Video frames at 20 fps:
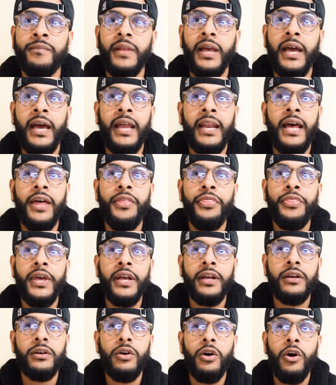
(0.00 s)
And I
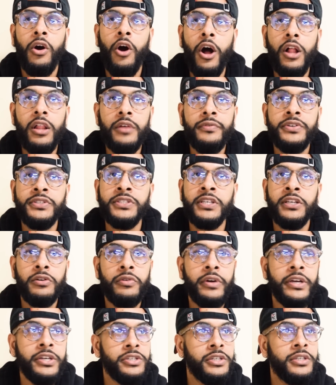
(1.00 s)
think all of his
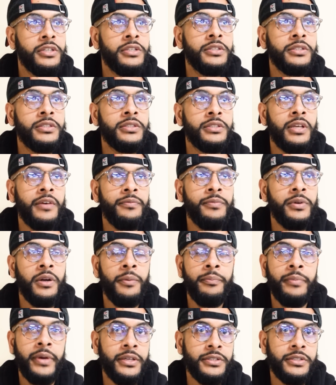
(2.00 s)
iterations have
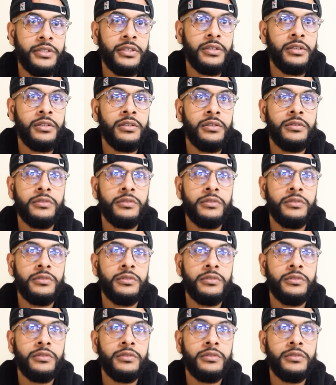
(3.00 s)
been amazing.